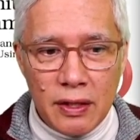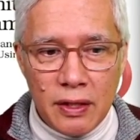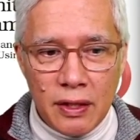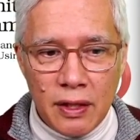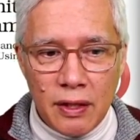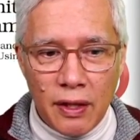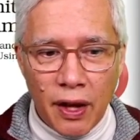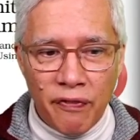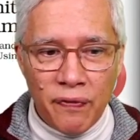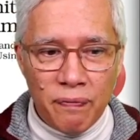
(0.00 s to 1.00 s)
I
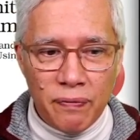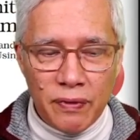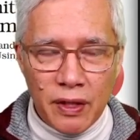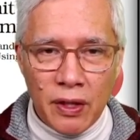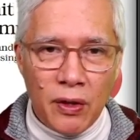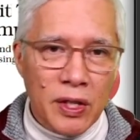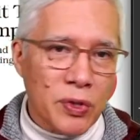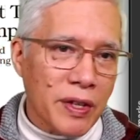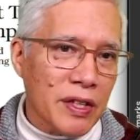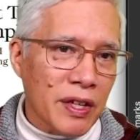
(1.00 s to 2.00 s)

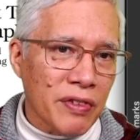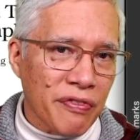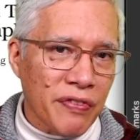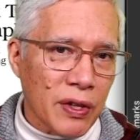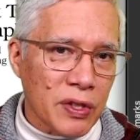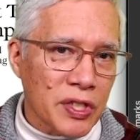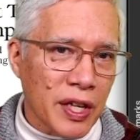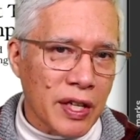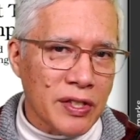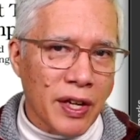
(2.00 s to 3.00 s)
tried to give it a fair
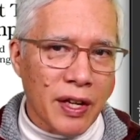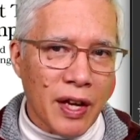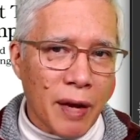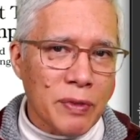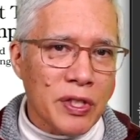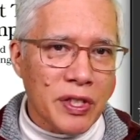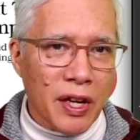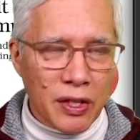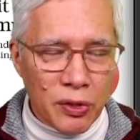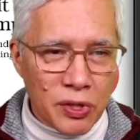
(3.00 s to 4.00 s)
shake, saying I'm just not
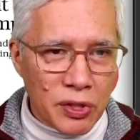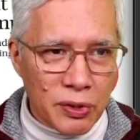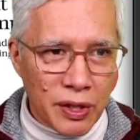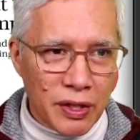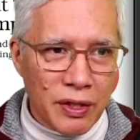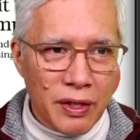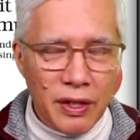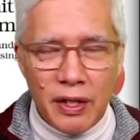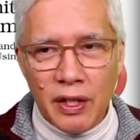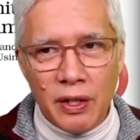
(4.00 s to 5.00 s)
used to it.
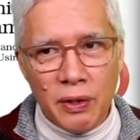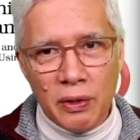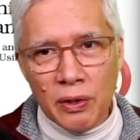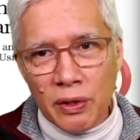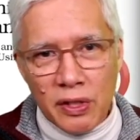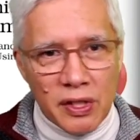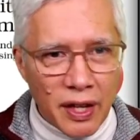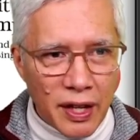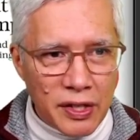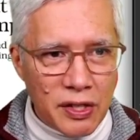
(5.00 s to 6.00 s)
It looks
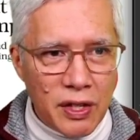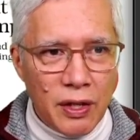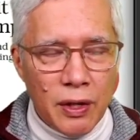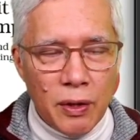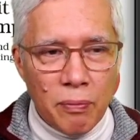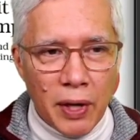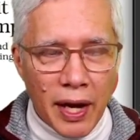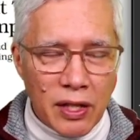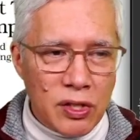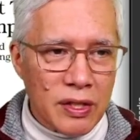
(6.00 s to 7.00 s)
nice, but
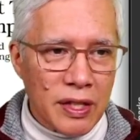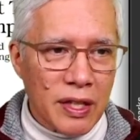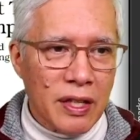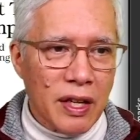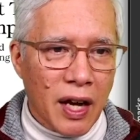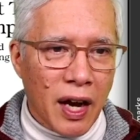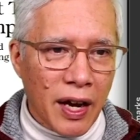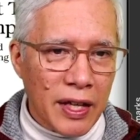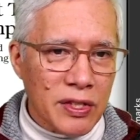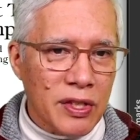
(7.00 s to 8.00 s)
actually it
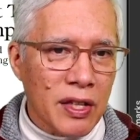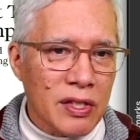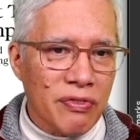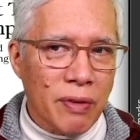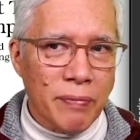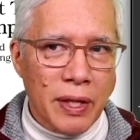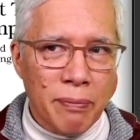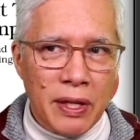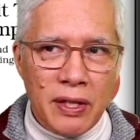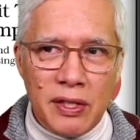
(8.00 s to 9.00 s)
hides things from me
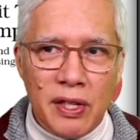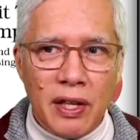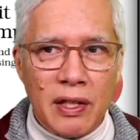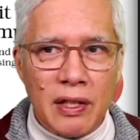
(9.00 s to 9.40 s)
because it